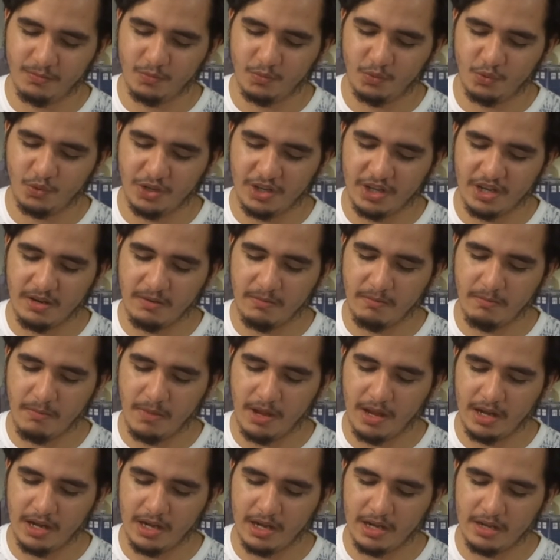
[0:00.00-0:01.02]
drinking
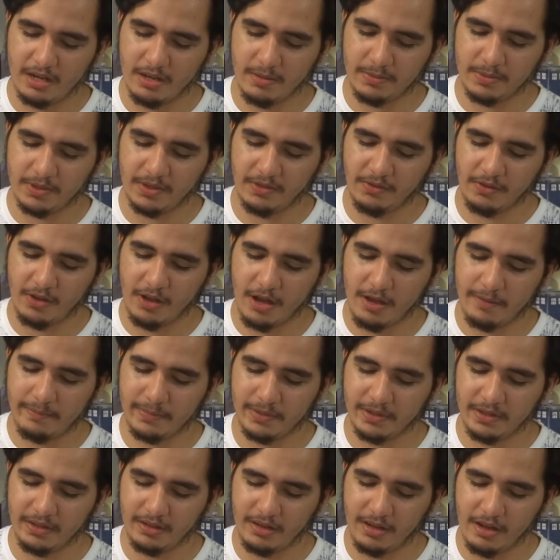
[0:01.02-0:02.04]
many cups of
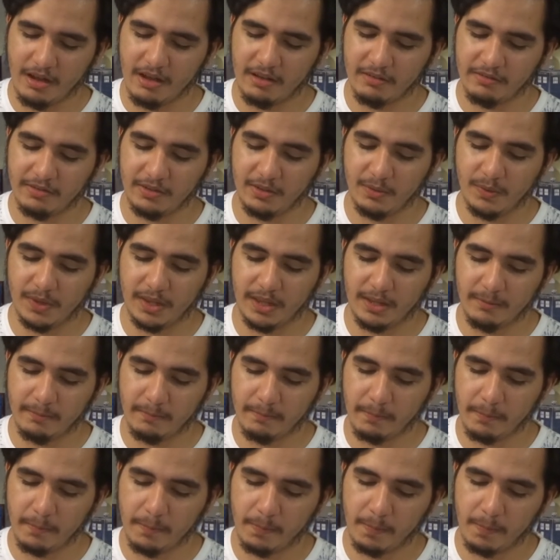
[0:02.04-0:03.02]
coffee, coffee with him,